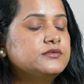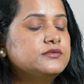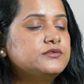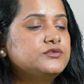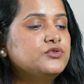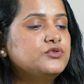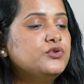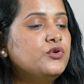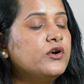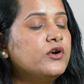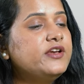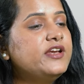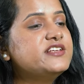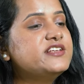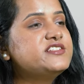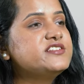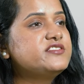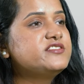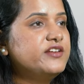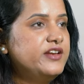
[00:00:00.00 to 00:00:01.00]
So not
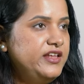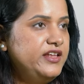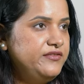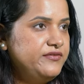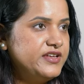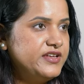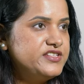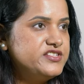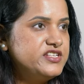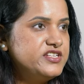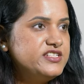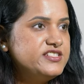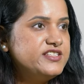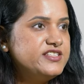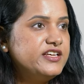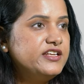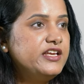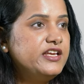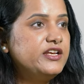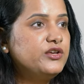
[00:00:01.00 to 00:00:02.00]
necessarily veggies.
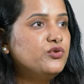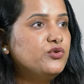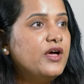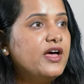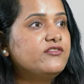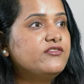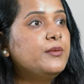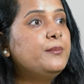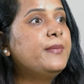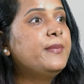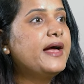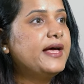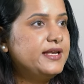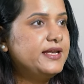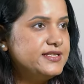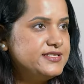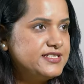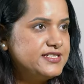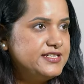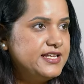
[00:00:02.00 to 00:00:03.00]
They need to have a
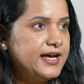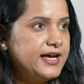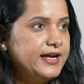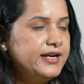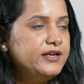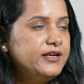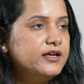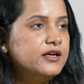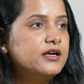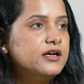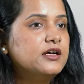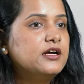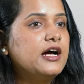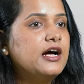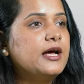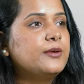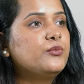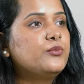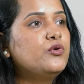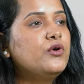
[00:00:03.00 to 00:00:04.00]
balanced diet.
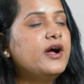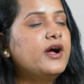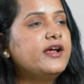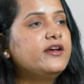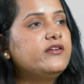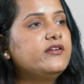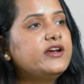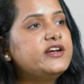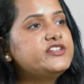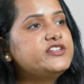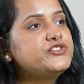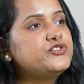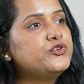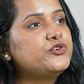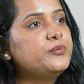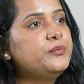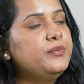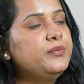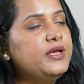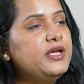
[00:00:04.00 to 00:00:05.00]
Carbohydrates
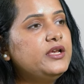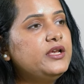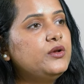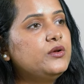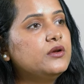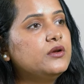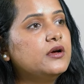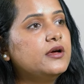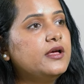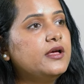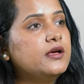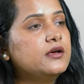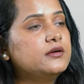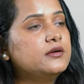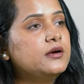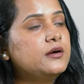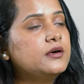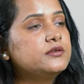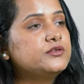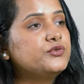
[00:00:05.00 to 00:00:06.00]
should be
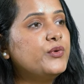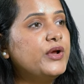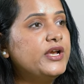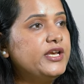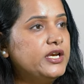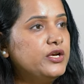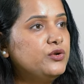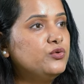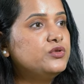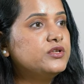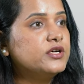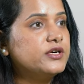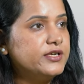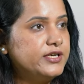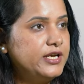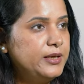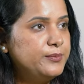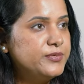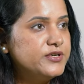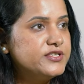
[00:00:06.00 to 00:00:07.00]
20 to
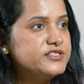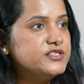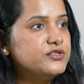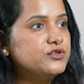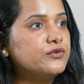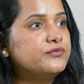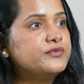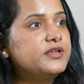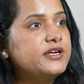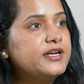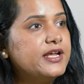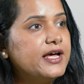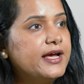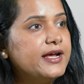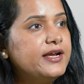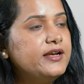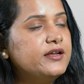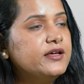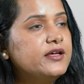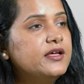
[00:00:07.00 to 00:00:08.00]
30% of the
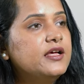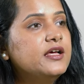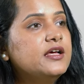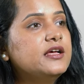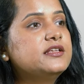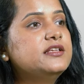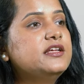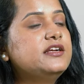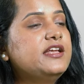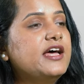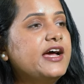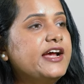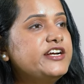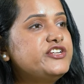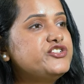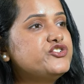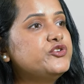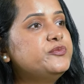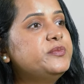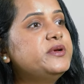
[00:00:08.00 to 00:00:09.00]
diet. The
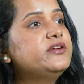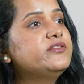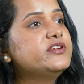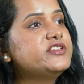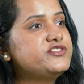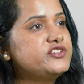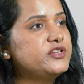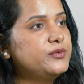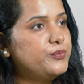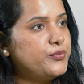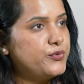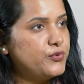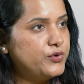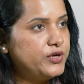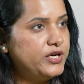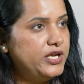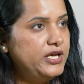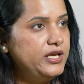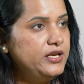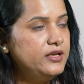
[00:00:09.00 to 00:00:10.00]
diet should be rich in
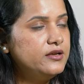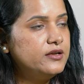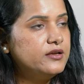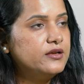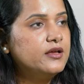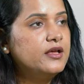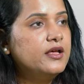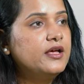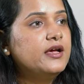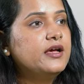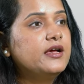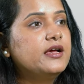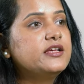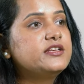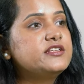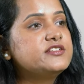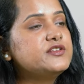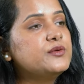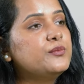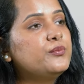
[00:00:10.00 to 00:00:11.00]
protein.
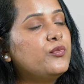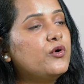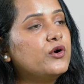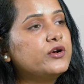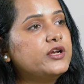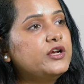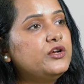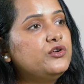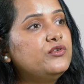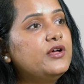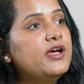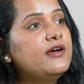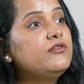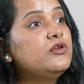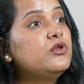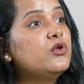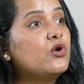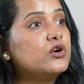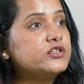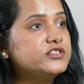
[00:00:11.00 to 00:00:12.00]
It is important to have
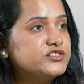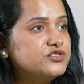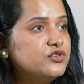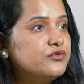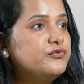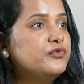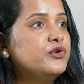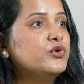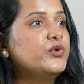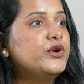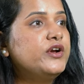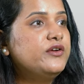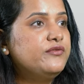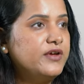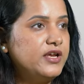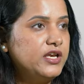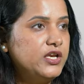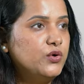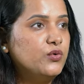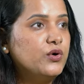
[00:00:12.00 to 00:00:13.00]
lots of fluid
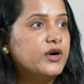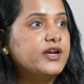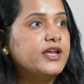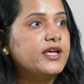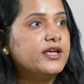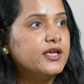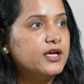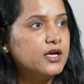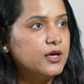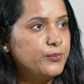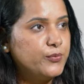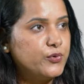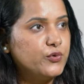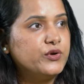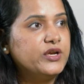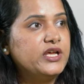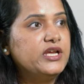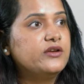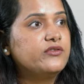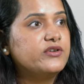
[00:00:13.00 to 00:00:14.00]
when you are taking a
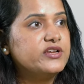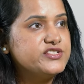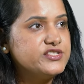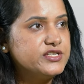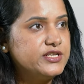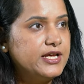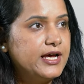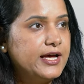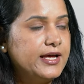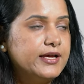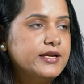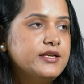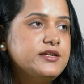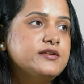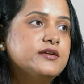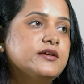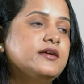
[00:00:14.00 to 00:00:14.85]
protein-rich diet.